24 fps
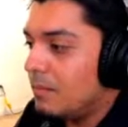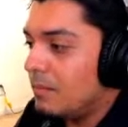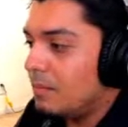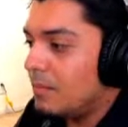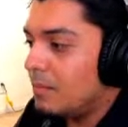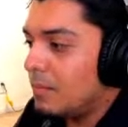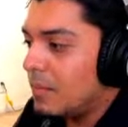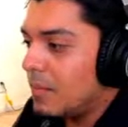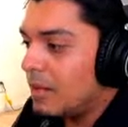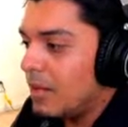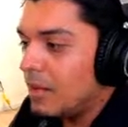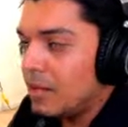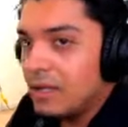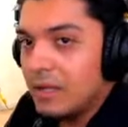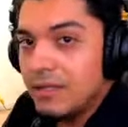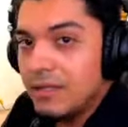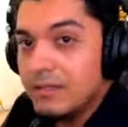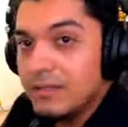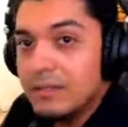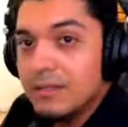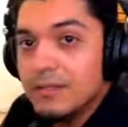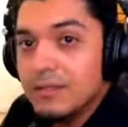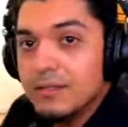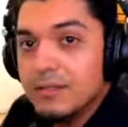then that's an
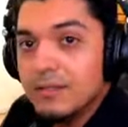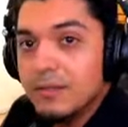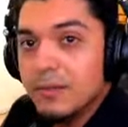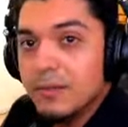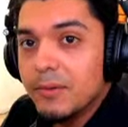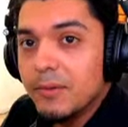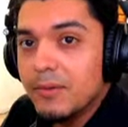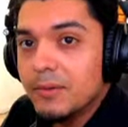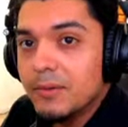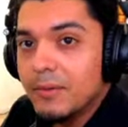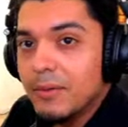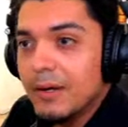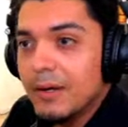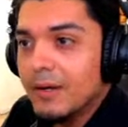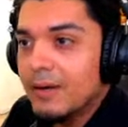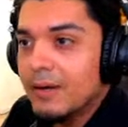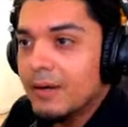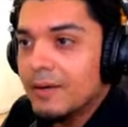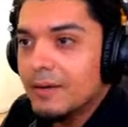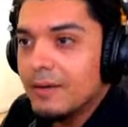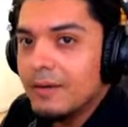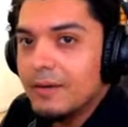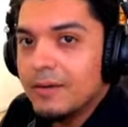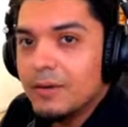issue, right?
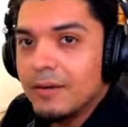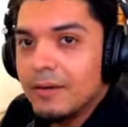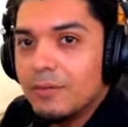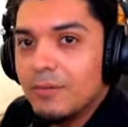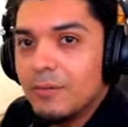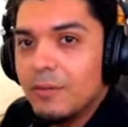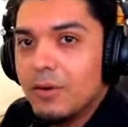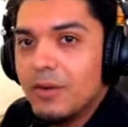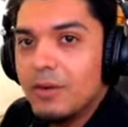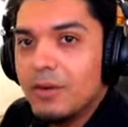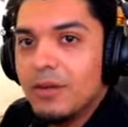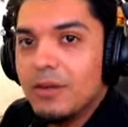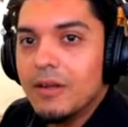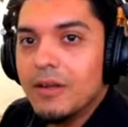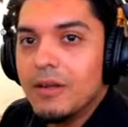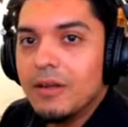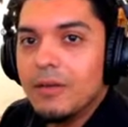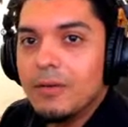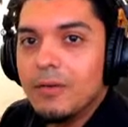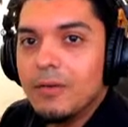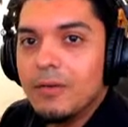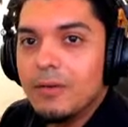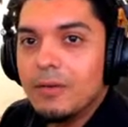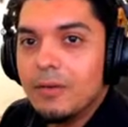What are you gonna
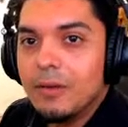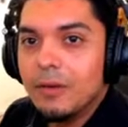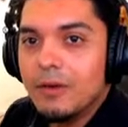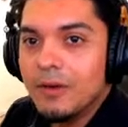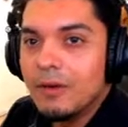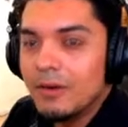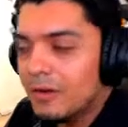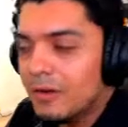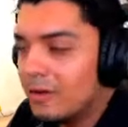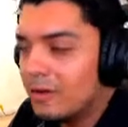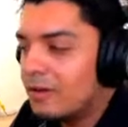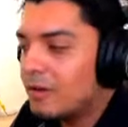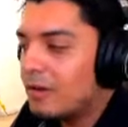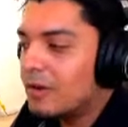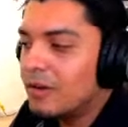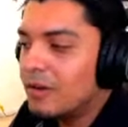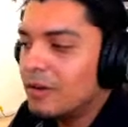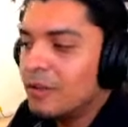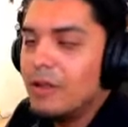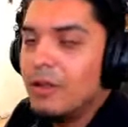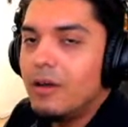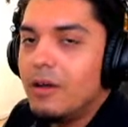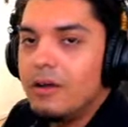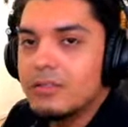do? You're not gonna
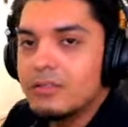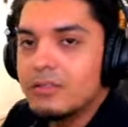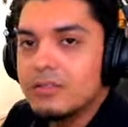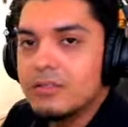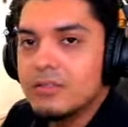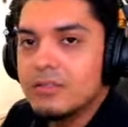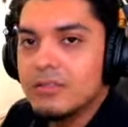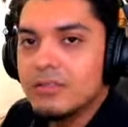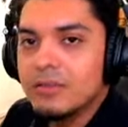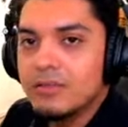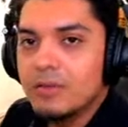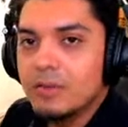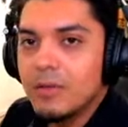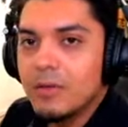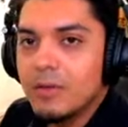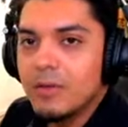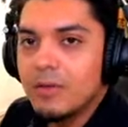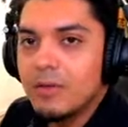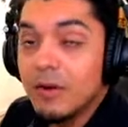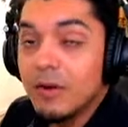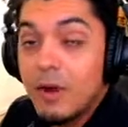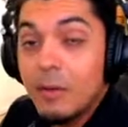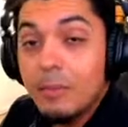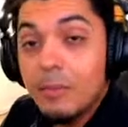launch this from the floor.
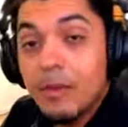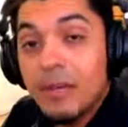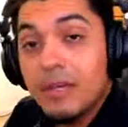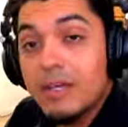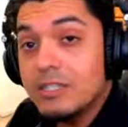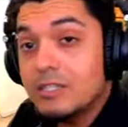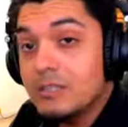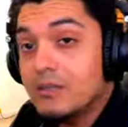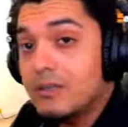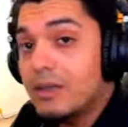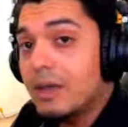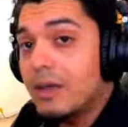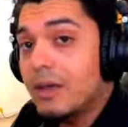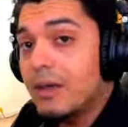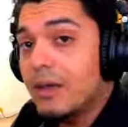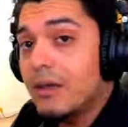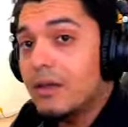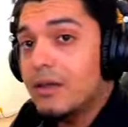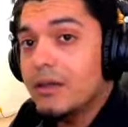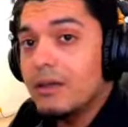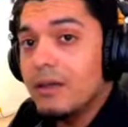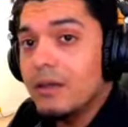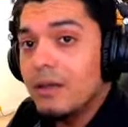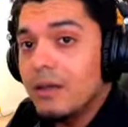I mean, I guess you can,
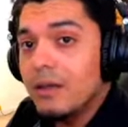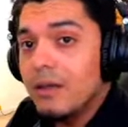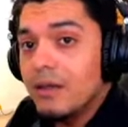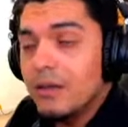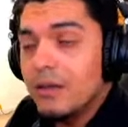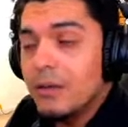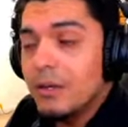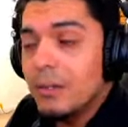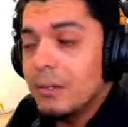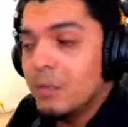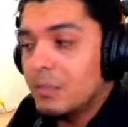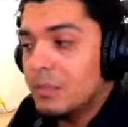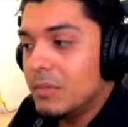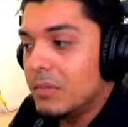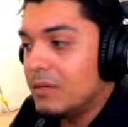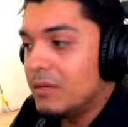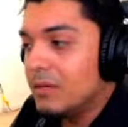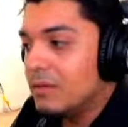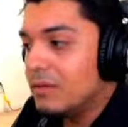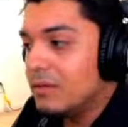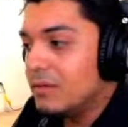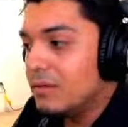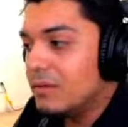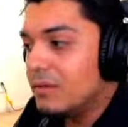but
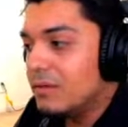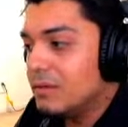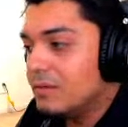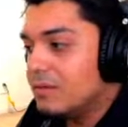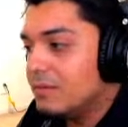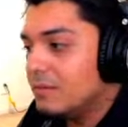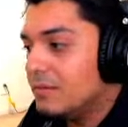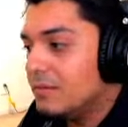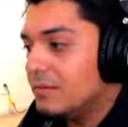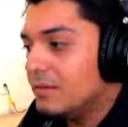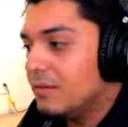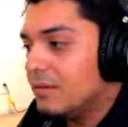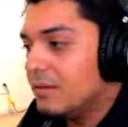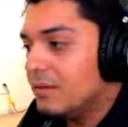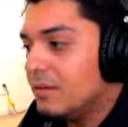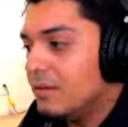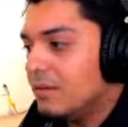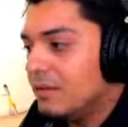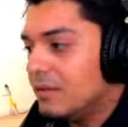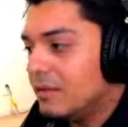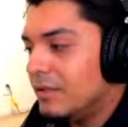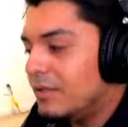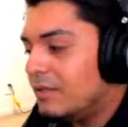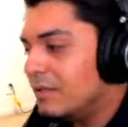
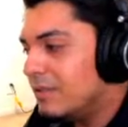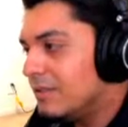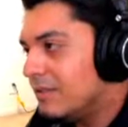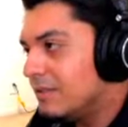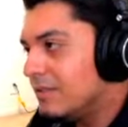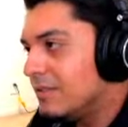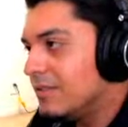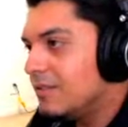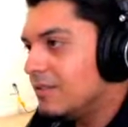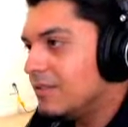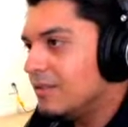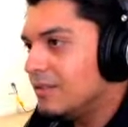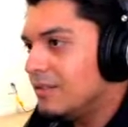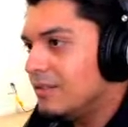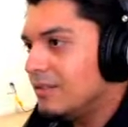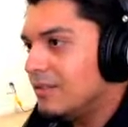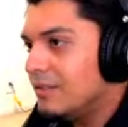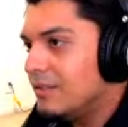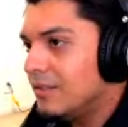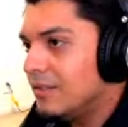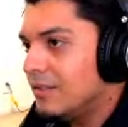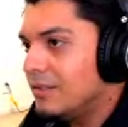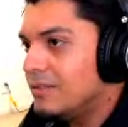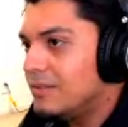it's just
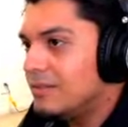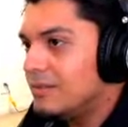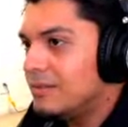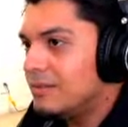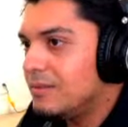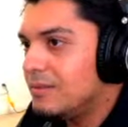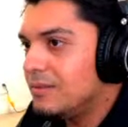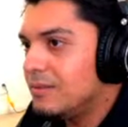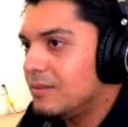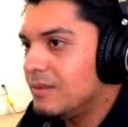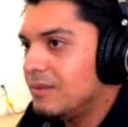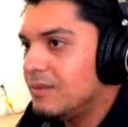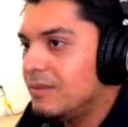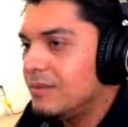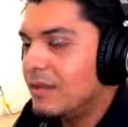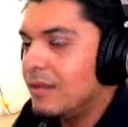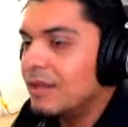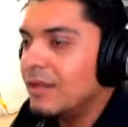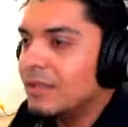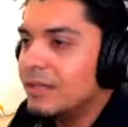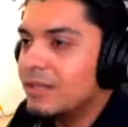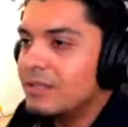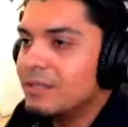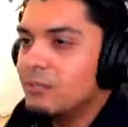it's I
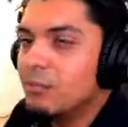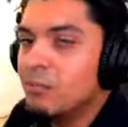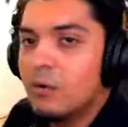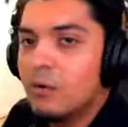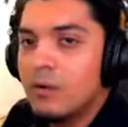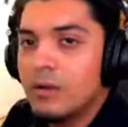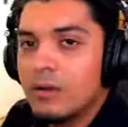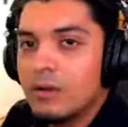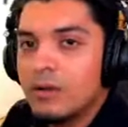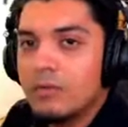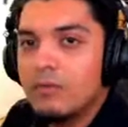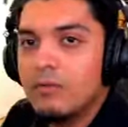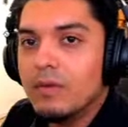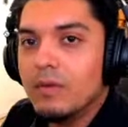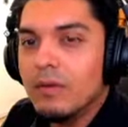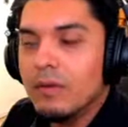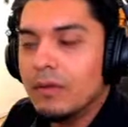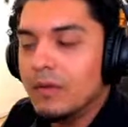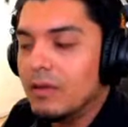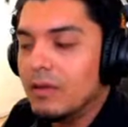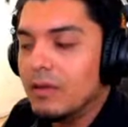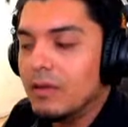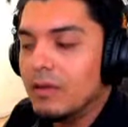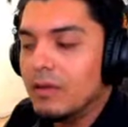think it's more
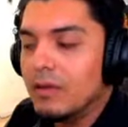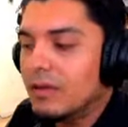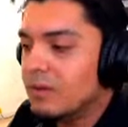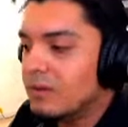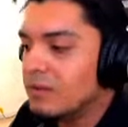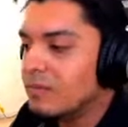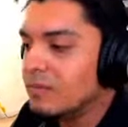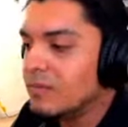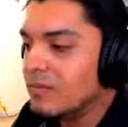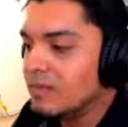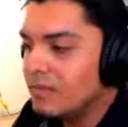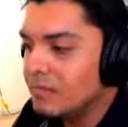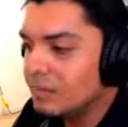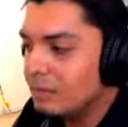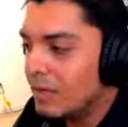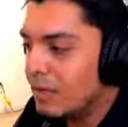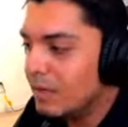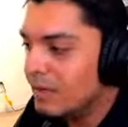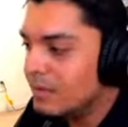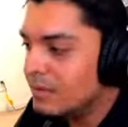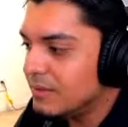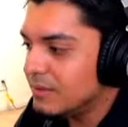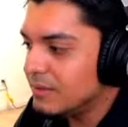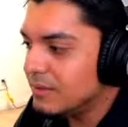inconvenient in terms of
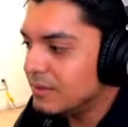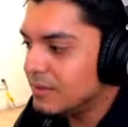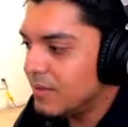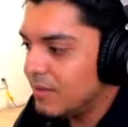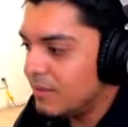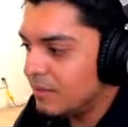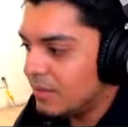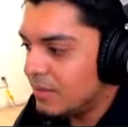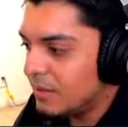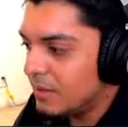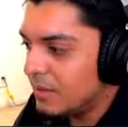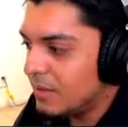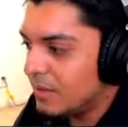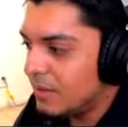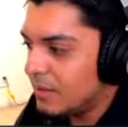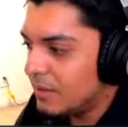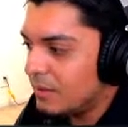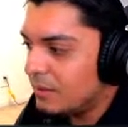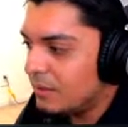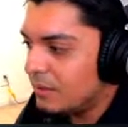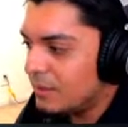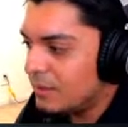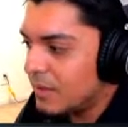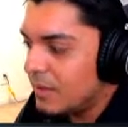space and stuff like that.
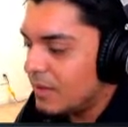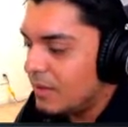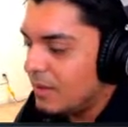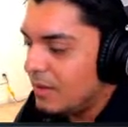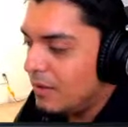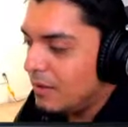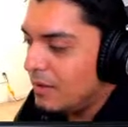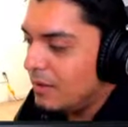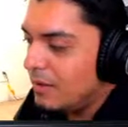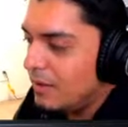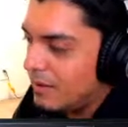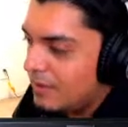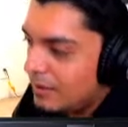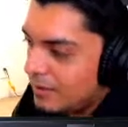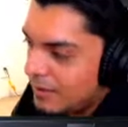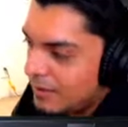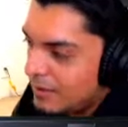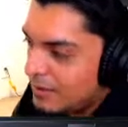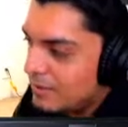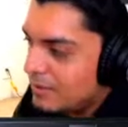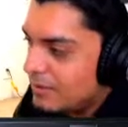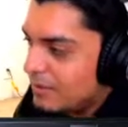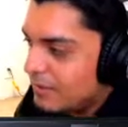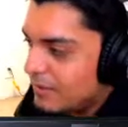
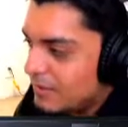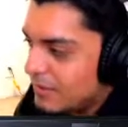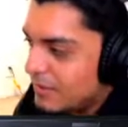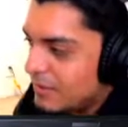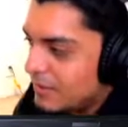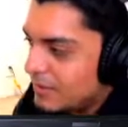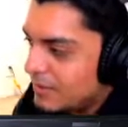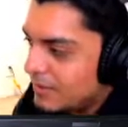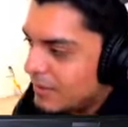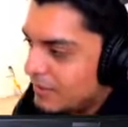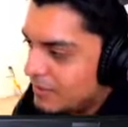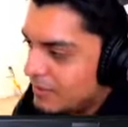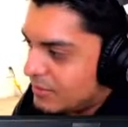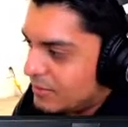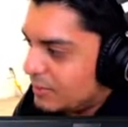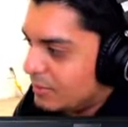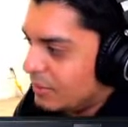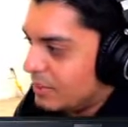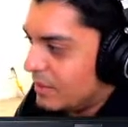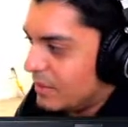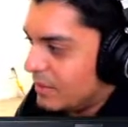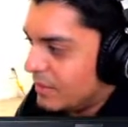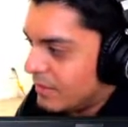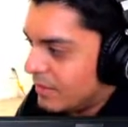So it's also
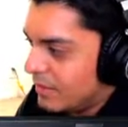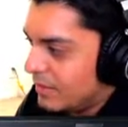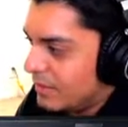big.